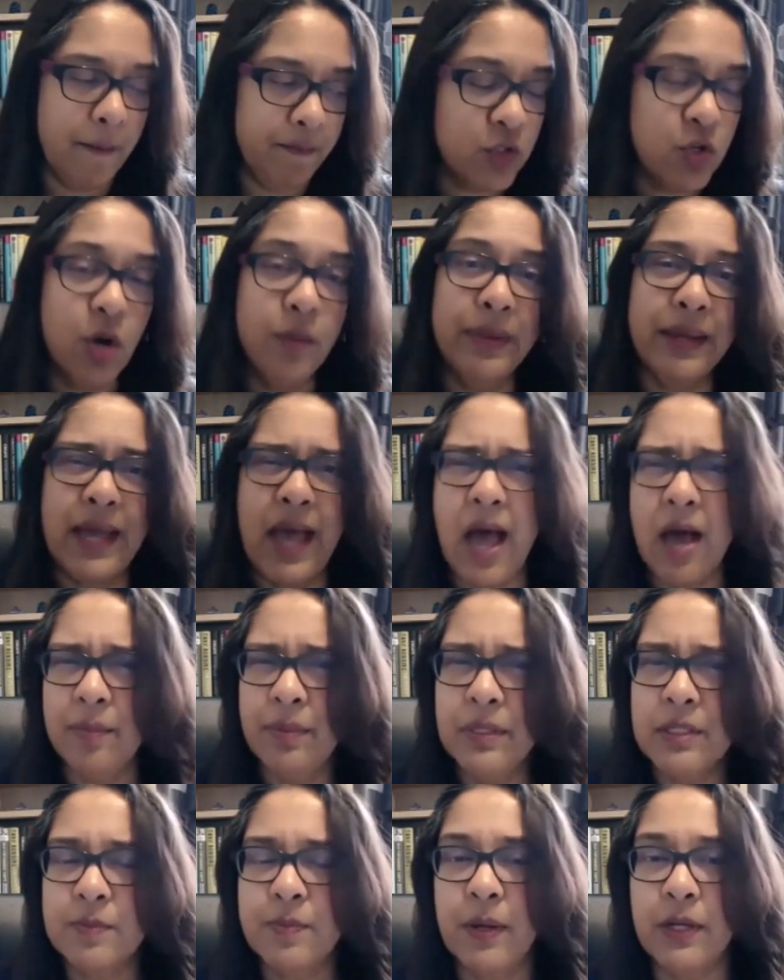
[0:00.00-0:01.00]
Atomic
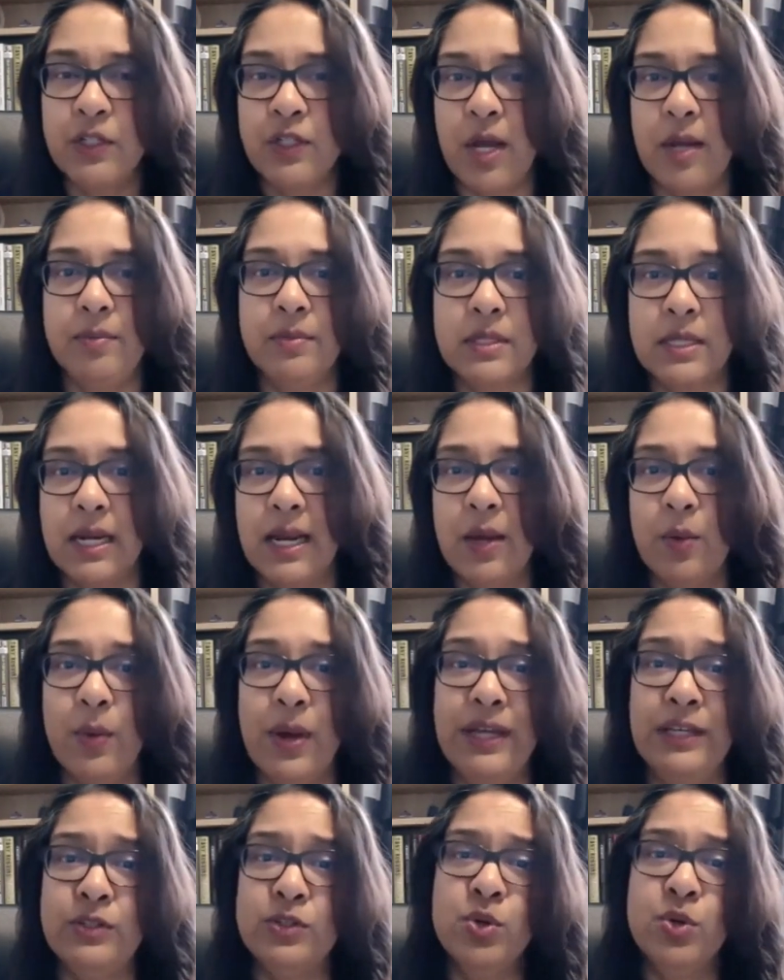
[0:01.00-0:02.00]
Habits by James Clear,
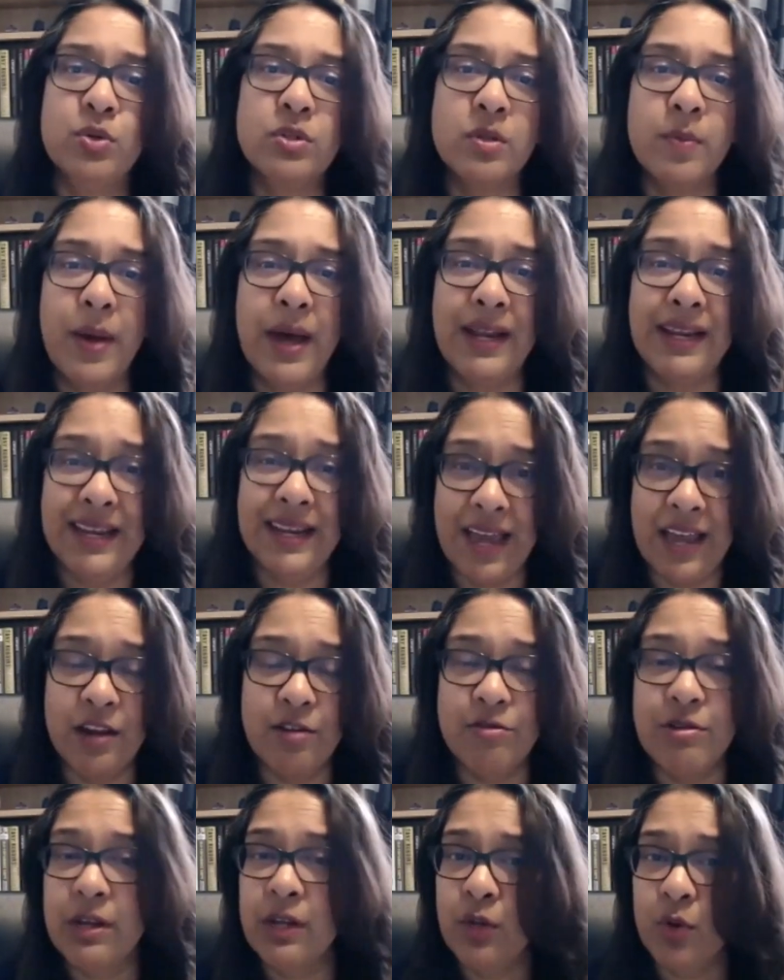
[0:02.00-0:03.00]
where he talks about
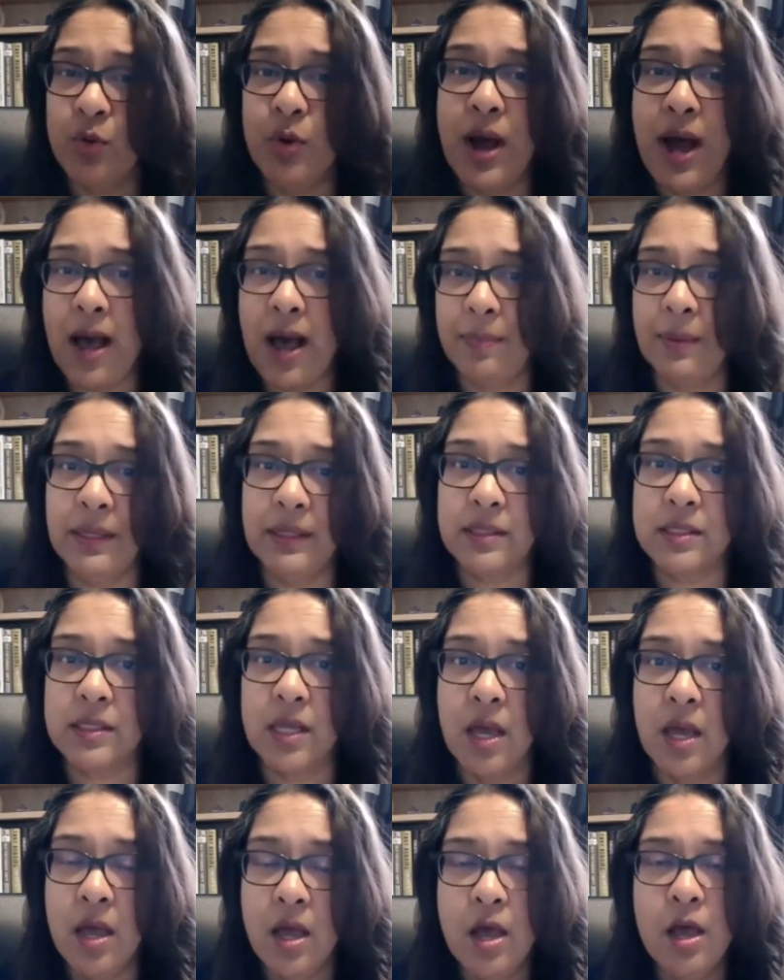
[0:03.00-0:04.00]
layering your habits.